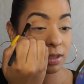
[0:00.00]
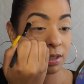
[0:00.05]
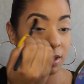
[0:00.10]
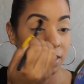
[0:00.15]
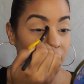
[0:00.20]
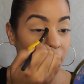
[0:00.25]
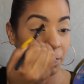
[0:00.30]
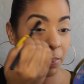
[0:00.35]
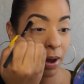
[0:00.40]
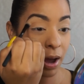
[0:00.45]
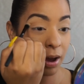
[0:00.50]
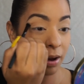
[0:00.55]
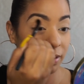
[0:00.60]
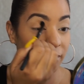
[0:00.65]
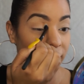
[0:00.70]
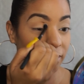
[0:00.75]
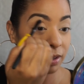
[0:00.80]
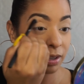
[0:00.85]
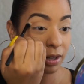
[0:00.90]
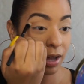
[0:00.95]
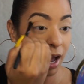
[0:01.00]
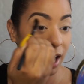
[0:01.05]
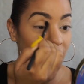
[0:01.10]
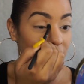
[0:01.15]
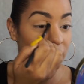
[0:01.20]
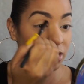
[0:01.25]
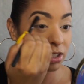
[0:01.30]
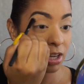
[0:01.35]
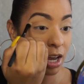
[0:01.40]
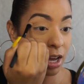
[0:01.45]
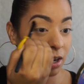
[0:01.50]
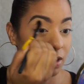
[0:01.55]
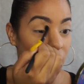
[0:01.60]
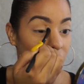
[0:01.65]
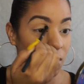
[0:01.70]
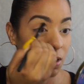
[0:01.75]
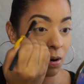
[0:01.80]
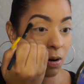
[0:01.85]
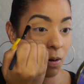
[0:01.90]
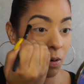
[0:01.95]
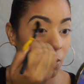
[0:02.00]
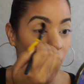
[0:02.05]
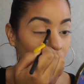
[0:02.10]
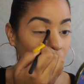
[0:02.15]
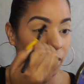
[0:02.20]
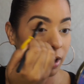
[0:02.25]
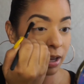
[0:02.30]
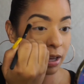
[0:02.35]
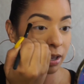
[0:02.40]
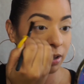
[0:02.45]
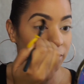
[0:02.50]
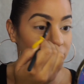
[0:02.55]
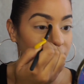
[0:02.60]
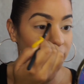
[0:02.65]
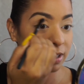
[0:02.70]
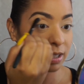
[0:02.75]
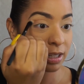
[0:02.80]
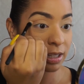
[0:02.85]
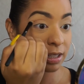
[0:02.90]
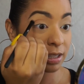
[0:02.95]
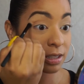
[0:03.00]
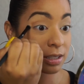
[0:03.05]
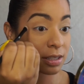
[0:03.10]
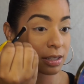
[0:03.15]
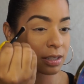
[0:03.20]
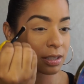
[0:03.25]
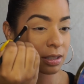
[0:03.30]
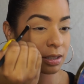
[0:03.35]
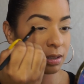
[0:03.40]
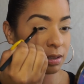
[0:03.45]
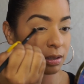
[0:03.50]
the eyeshadow or if it's